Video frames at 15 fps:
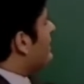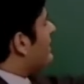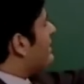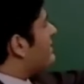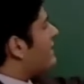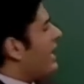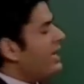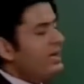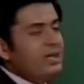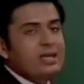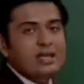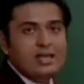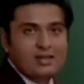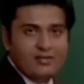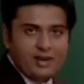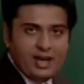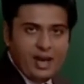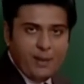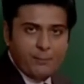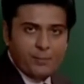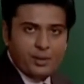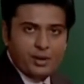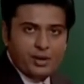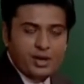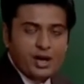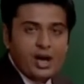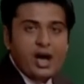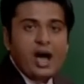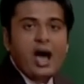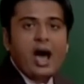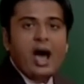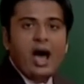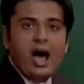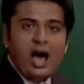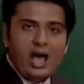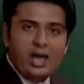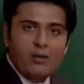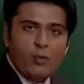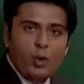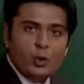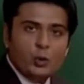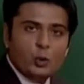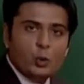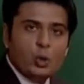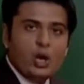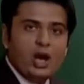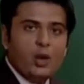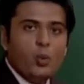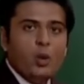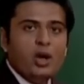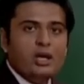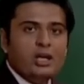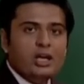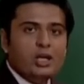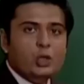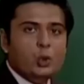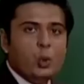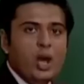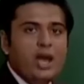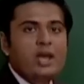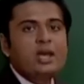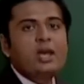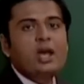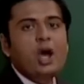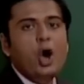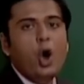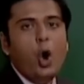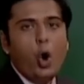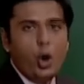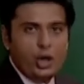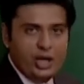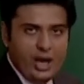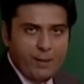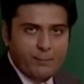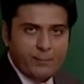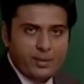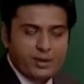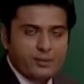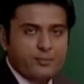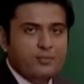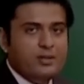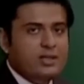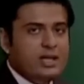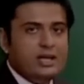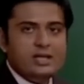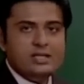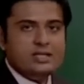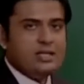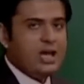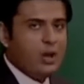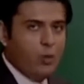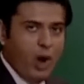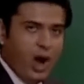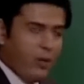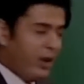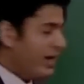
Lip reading: is an even number. I want to convert it to an odd number. Let us see how I